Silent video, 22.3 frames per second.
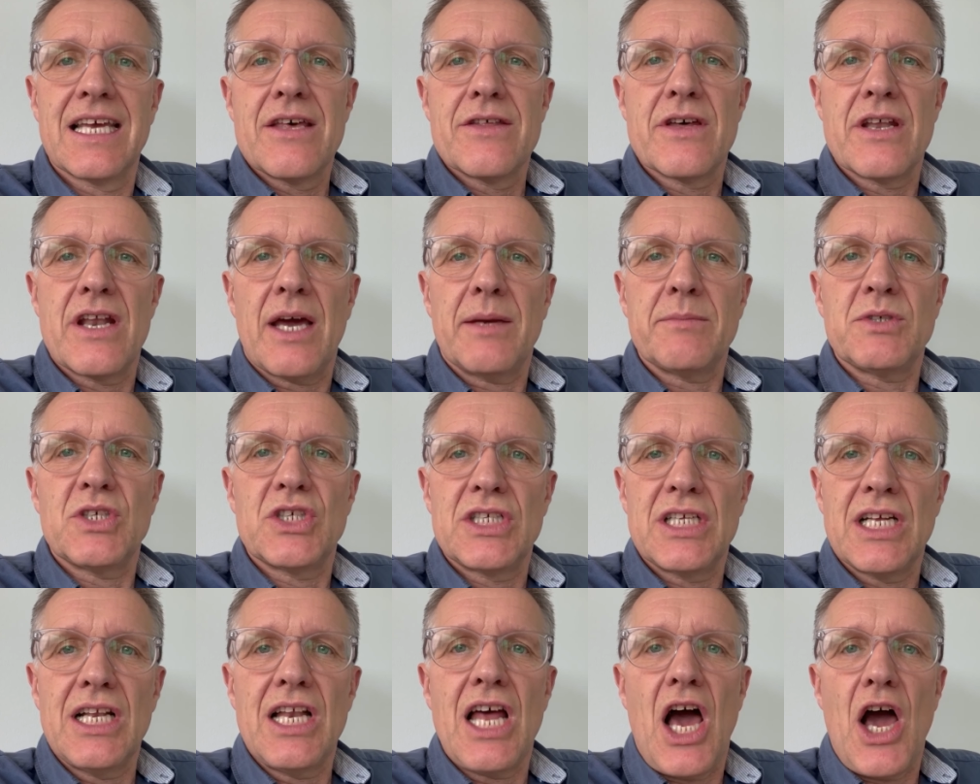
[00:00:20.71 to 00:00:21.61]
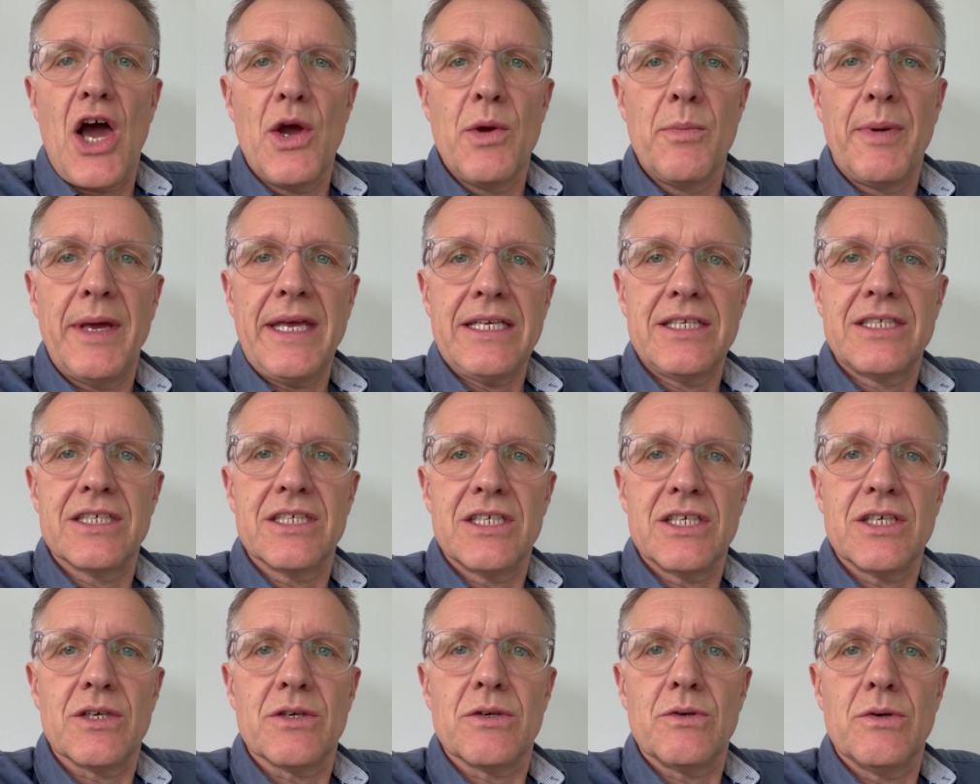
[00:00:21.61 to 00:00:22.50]
that I'm still hoping to
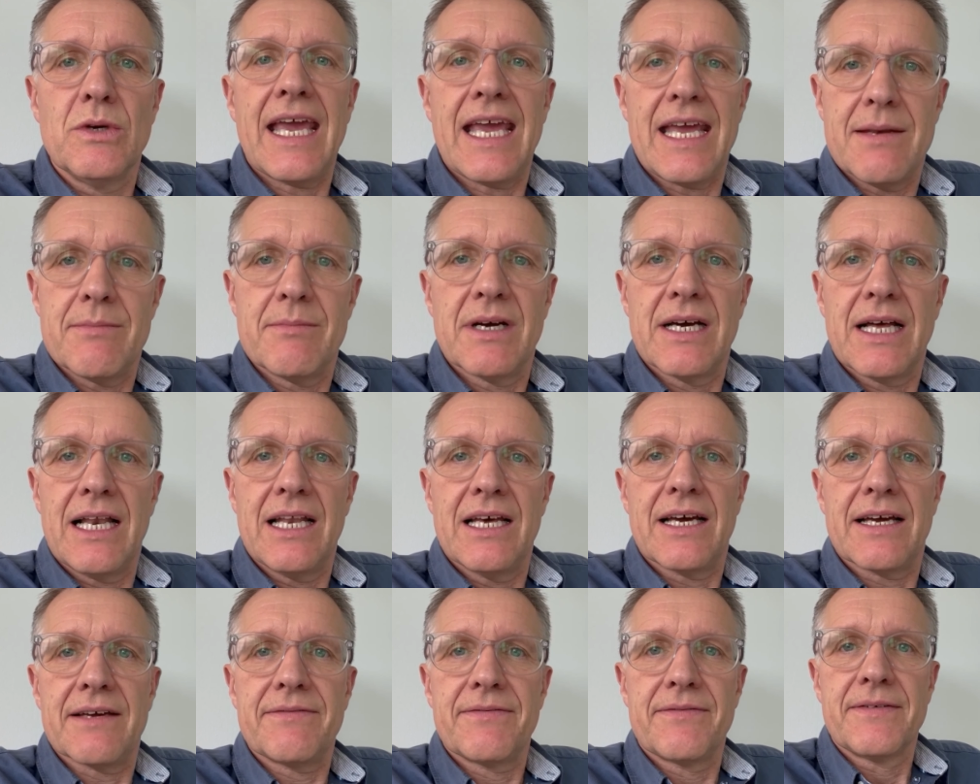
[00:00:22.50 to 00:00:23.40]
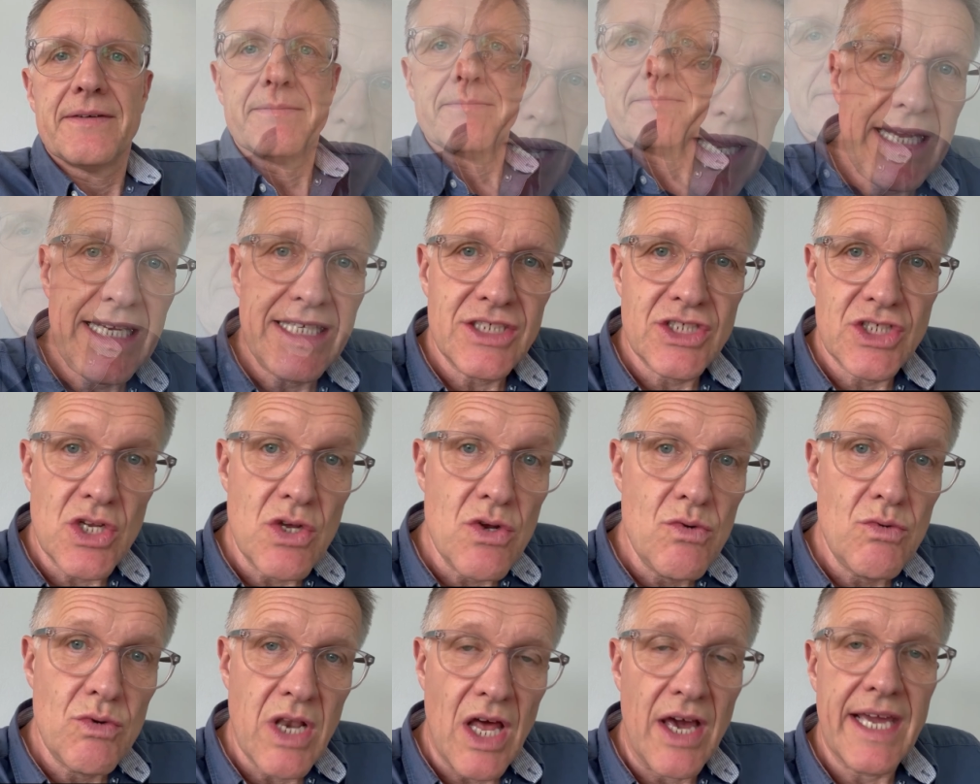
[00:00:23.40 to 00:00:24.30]
do in my life. Please
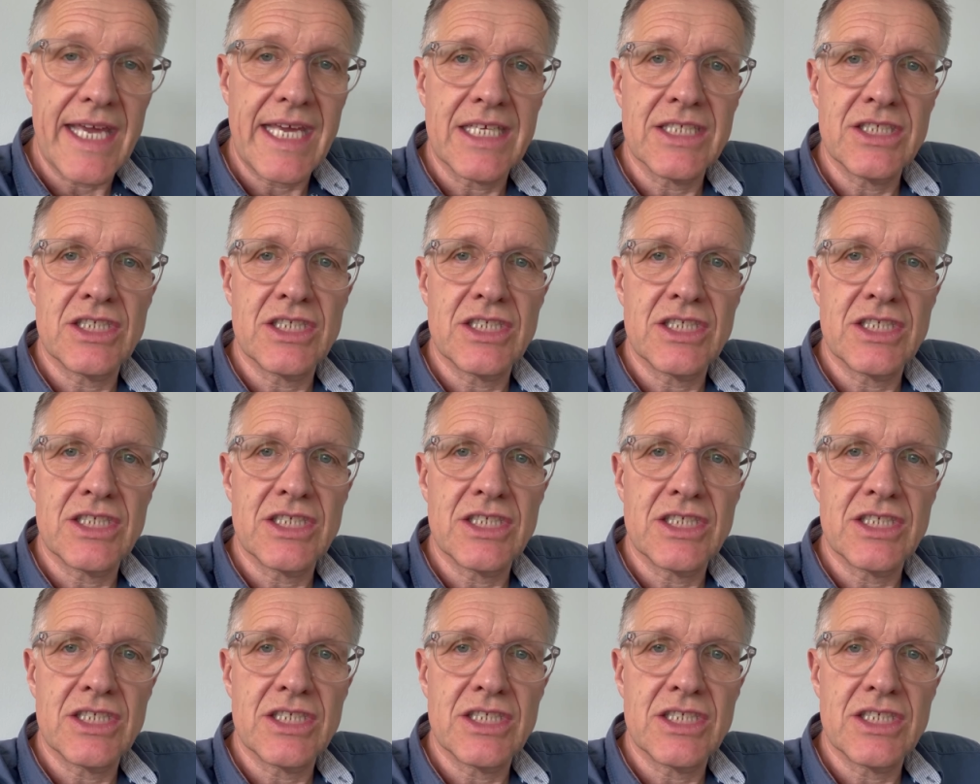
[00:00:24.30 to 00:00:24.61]
do like and